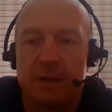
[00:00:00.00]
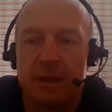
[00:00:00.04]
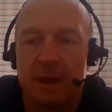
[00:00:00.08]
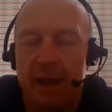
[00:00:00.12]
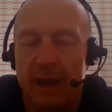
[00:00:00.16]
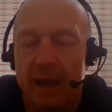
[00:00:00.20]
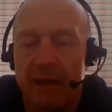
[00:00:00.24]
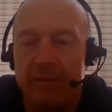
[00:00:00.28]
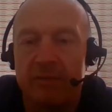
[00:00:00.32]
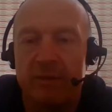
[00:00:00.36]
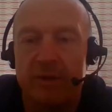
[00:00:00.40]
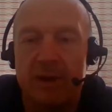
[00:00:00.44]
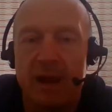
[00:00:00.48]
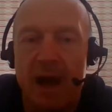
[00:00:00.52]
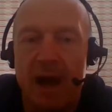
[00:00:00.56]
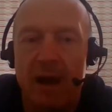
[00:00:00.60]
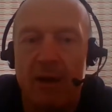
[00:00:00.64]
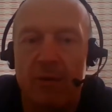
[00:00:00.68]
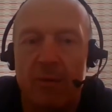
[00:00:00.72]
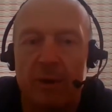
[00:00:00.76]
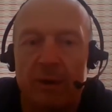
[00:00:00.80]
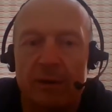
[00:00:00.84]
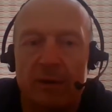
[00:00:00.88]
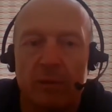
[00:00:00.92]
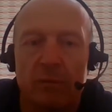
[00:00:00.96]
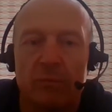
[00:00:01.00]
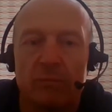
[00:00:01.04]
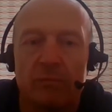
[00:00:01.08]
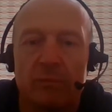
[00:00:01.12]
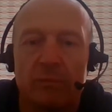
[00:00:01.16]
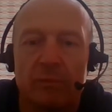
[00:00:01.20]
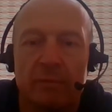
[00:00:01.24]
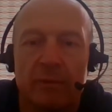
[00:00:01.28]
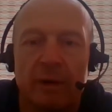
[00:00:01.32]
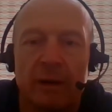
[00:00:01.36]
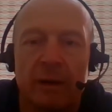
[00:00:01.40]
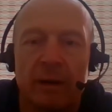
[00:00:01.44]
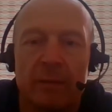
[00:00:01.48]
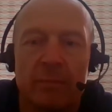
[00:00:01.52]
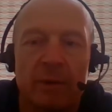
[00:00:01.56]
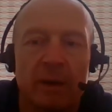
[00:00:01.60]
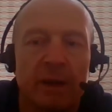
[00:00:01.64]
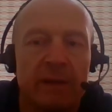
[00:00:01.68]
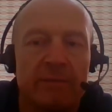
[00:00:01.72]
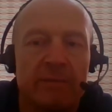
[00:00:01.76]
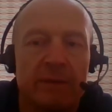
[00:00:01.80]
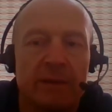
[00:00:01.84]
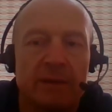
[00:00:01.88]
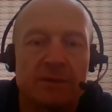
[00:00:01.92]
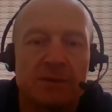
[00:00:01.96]
even now, I don't really
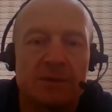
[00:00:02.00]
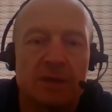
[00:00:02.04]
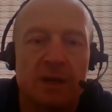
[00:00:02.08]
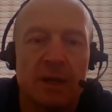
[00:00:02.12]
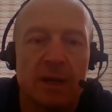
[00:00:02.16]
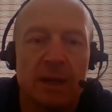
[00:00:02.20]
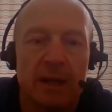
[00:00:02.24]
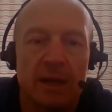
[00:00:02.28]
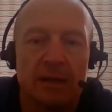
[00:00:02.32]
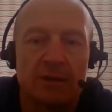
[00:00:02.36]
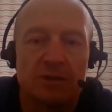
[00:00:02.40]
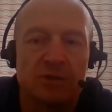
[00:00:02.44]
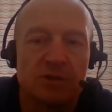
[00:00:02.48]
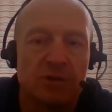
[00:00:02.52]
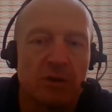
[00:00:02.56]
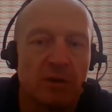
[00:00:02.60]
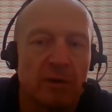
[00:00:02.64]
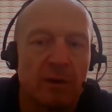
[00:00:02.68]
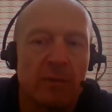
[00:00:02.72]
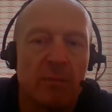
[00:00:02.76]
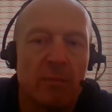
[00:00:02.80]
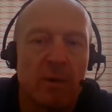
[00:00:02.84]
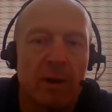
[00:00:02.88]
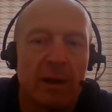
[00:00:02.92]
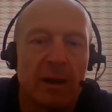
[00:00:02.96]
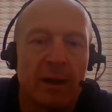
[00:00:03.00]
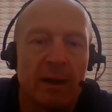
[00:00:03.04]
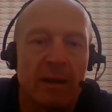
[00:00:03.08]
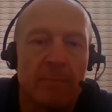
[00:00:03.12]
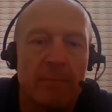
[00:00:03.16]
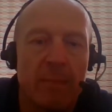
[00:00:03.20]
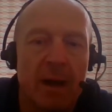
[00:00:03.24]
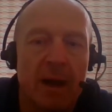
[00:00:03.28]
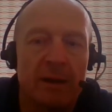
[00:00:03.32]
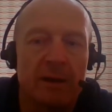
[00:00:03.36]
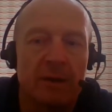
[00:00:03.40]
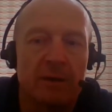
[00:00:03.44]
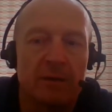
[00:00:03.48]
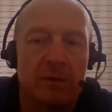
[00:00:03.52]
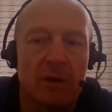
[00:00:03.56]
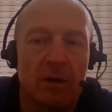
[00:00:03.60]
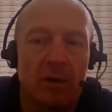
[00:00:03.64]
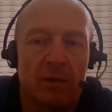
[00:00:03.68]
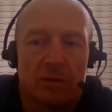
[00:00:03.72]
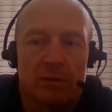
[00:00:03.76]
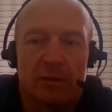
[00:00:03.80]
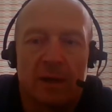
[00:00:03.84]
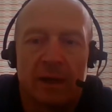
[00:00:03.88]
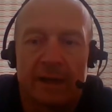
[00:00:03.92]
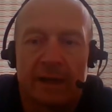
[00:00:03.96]
believe it's truly embedded,
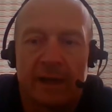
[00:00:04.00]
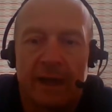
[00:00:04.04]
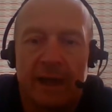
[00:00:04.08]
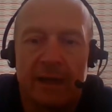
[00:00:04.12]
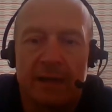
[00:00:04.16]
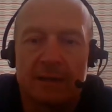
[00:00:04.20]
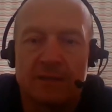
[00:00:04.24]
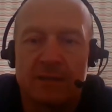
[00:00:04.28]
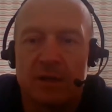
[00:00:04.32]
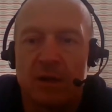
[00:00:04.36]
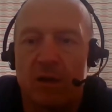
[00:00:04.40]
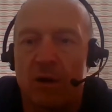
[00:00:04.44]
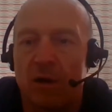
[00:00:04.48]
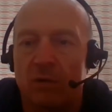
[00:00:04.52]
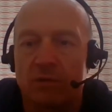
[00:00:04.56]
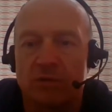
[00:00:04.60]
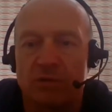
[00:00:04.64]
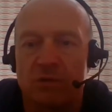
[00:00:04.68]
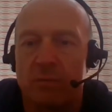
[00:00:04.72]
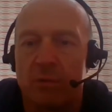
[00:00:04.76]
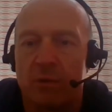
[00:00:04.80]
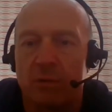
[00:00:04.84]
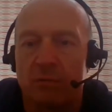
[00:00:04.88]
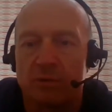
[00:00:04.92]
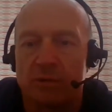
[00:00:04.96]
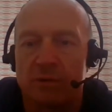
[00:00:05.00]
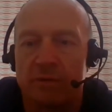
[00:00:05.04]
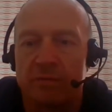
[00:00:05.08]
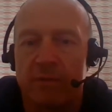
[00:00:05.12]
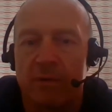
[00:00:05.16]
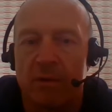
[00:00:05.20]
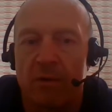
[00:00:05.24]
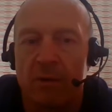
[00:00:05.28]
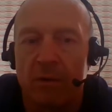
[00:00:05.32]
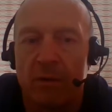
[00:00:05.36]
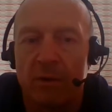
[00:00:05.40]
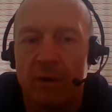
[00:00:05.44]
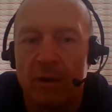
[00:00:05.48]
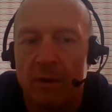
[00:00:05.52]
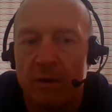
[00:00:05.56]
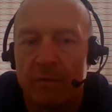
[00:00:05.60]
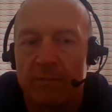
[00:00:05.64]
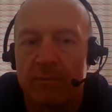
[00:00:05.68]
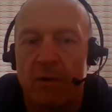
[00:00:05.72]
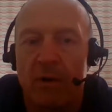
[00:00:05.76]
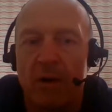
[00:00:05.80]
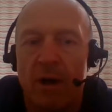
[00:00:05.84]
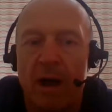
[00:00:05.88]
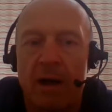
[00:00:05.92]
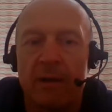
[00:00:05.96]
not like it is in automotive or
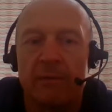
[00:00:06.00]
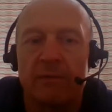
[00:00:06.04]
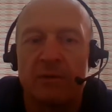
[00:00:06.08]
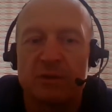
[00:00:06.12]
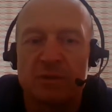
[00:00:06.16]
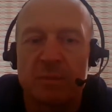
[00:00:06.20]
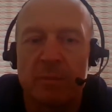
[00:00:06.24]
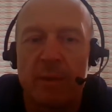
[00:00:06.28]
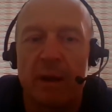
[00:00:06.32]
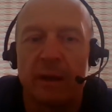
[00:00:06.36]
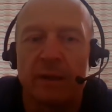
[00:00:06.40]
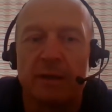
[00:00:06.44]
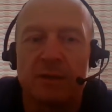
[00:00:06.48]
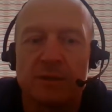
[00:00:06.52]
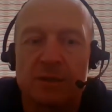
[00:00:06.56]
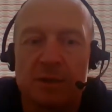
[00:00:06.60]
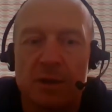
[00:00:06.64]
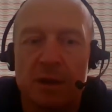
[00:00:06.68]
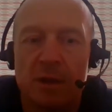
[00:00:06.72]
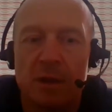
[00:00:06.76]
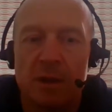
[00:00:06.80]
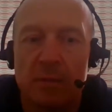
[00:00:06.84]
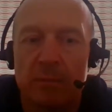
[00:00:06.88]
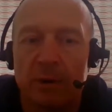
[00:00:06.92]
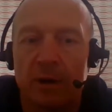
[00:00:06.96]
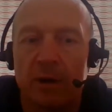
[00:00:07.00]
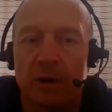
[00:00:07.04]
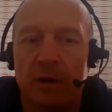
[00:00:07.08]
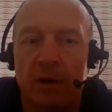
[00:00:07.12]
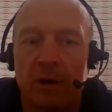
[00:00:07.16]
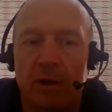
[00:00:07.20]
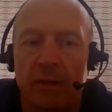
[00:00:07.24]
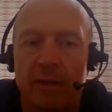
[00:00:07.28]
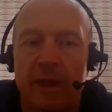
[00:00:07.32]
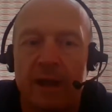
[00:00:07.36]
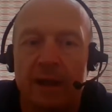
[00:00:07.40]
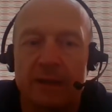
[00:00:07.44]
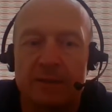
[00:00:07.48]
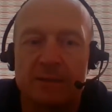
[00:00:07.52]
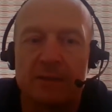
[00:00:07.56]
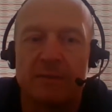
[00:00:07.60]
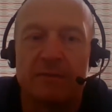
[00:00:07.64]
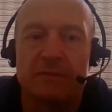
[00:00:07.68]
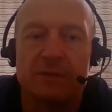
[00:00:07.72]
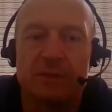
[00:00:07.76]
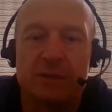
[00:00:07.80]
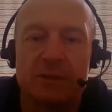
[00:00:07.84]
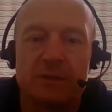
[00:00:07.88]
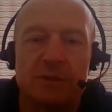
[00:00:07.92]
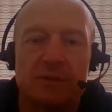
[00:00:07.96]
for aerospace. But a lot of the
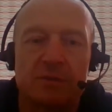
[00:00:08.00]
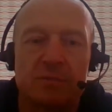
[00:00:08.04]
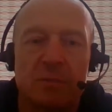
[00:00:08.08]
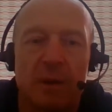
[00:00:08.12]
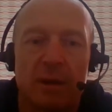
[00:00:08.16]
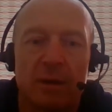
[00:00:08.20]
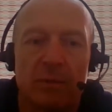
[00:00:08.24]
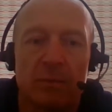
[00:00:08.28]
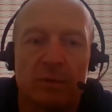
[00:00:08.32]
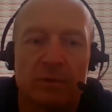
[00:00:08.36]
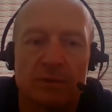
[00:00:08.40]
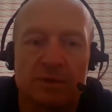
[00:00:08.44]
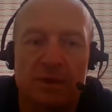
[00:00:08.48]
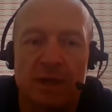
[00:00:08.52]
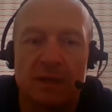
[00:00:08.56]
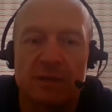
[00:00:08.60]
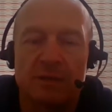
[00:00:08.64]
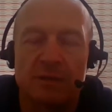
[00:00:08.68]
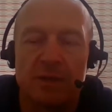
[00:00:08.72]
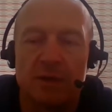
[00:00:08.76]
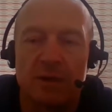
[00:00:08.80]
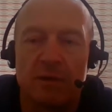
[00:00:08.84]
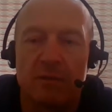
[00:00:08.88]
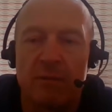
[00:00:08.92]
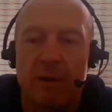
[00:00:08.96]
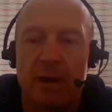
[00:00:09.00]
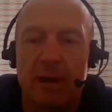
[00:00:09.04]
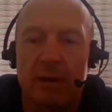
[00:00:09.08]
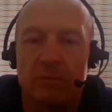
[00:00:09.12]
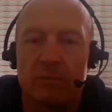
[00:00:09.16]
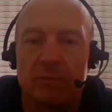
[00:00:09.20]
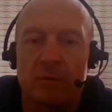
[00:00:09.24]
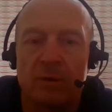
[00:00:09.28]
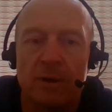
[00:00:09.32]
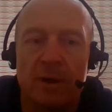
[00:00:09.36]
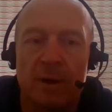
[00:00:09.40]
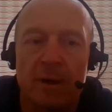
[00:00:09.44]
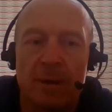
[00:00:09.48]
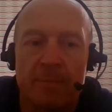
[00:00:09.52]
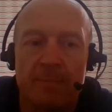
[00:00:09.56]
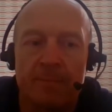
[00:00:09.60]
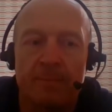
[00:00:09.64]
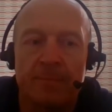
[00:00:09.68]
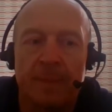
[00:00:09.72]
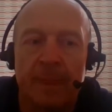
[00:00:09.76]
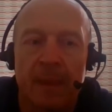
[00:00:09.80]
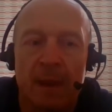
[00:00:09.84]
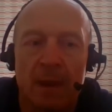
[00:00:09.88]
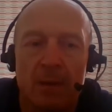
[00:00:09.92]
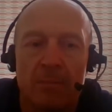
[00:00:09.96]
activities as well were centered around
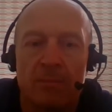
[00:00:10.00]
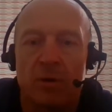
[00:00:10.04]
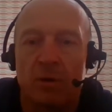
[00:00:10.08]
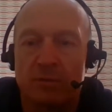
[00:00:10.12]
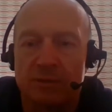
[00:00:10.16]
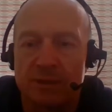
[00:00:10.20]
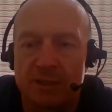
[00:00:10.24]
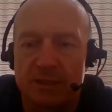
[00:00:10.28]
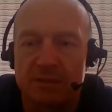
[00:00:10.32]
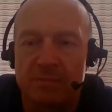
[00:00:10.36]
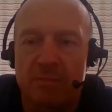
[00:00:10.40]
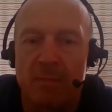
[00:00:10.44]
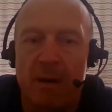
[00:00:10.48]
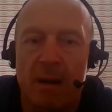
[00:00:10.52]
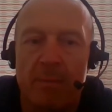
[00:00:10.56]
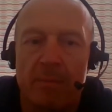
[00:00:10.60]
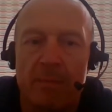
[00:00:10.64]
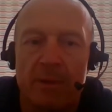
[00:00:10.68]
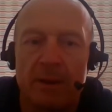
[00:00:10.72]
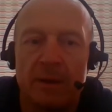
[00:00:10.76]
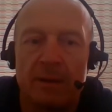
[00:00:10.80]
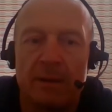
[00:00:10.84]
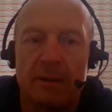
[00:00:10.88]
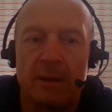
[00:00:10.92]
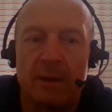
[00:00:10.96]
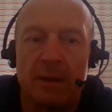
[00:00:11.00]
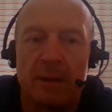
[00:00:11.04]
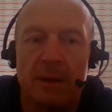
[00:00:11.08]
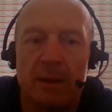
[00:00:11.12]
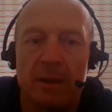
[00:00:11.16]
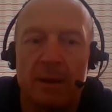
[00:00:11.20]
process mapping,